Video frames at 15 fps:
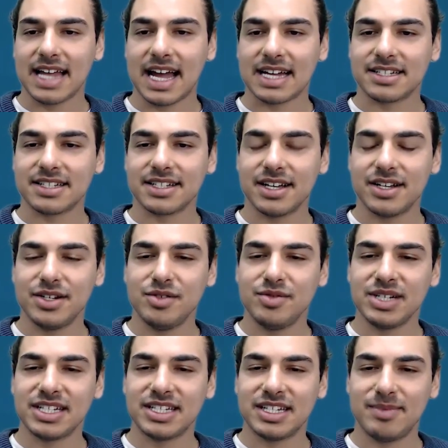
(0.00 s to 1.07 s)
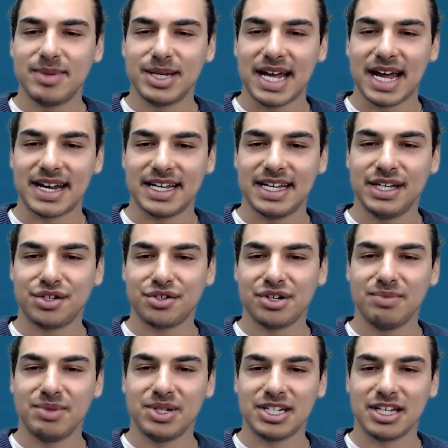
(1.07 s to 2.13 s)
lastly, a new exhibit at a
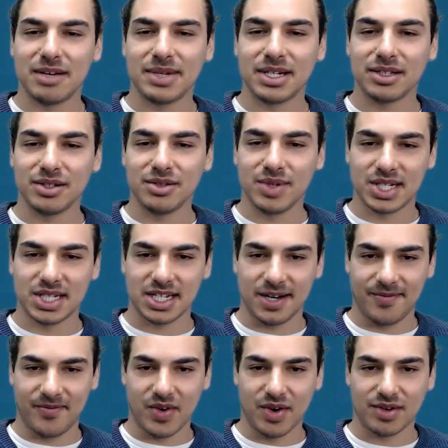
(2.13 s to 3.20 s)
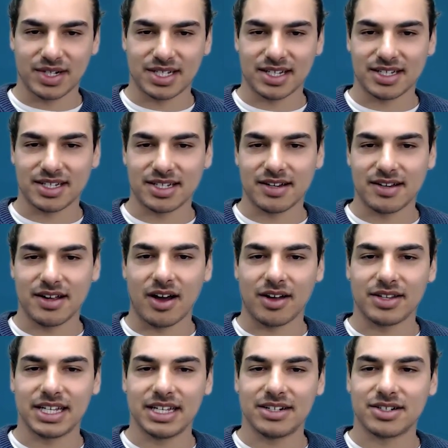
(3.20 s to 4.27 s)
history museum in Lewiston focuses
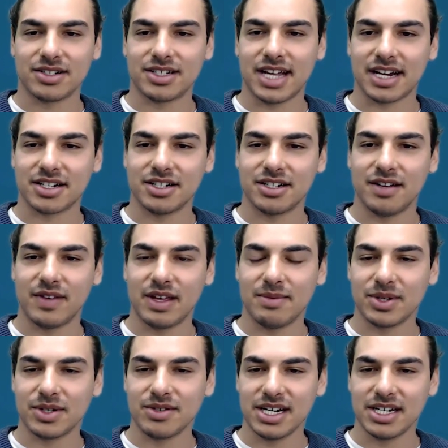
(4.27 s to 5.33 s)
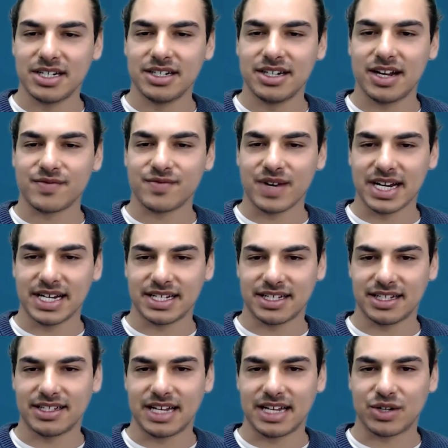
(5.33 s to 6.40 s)
on the intersection of immigration and race
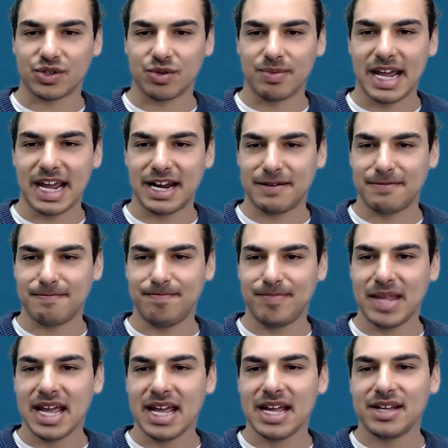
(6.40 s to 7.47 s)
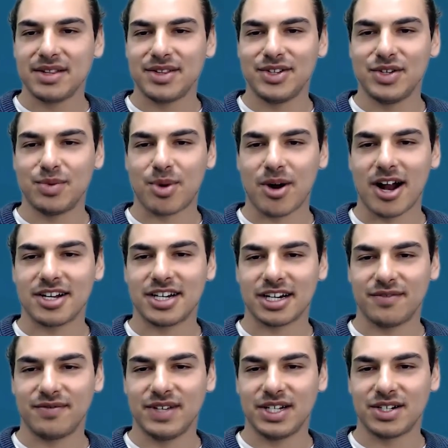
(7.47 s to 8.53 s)
in central Maine. The new project
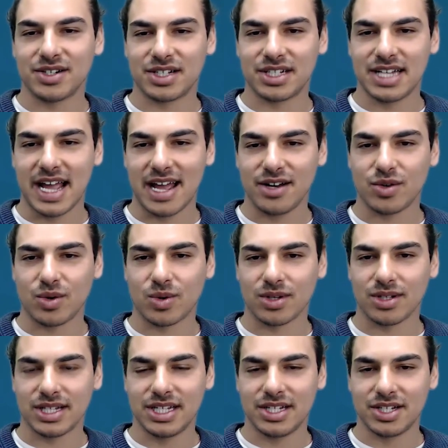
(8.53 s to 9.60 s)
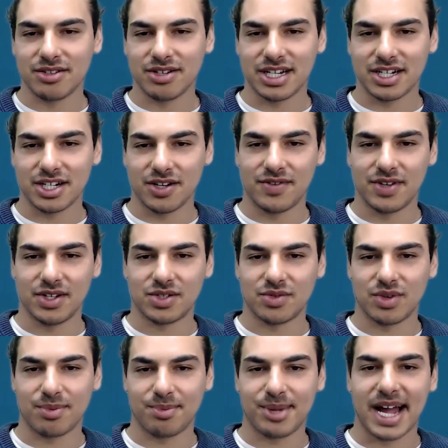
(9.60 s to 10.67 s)
features 10 oral history interviews
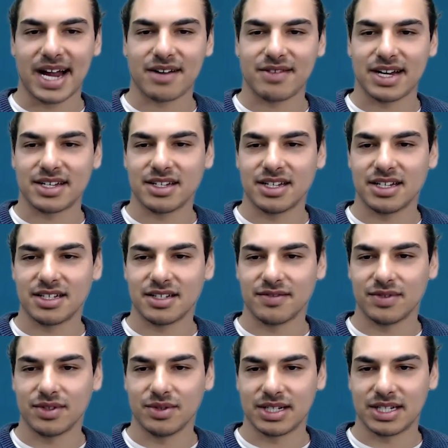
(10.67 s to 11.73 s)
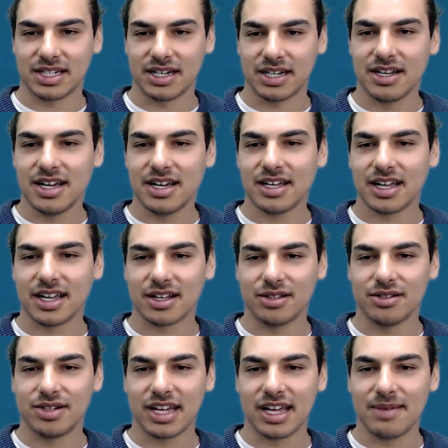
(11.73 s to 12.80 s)
with Black residents of Lewiston,
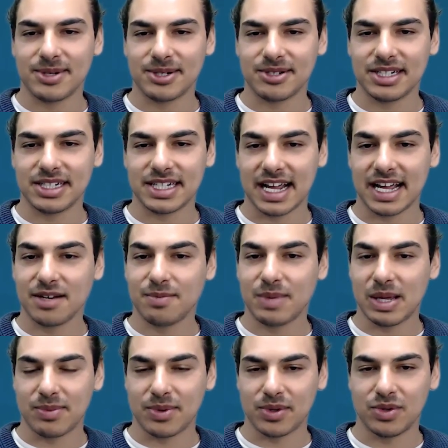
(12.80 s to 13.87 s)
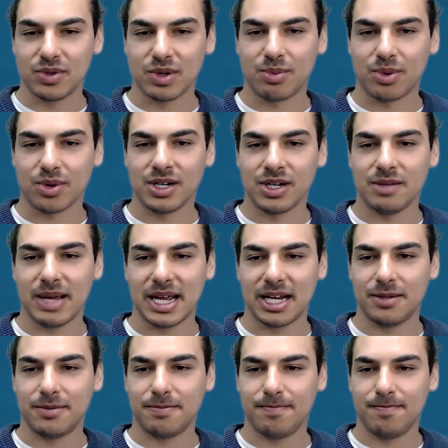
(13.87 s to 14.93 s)
including immigrants and people who were born in
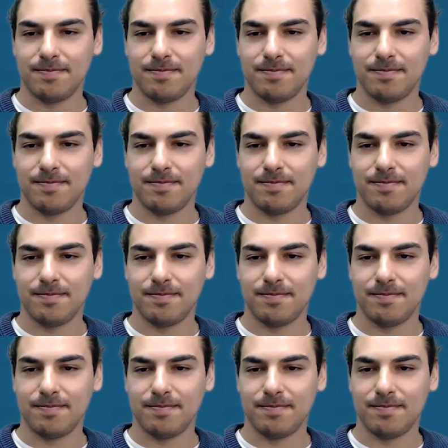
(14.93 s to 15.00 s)
Maine.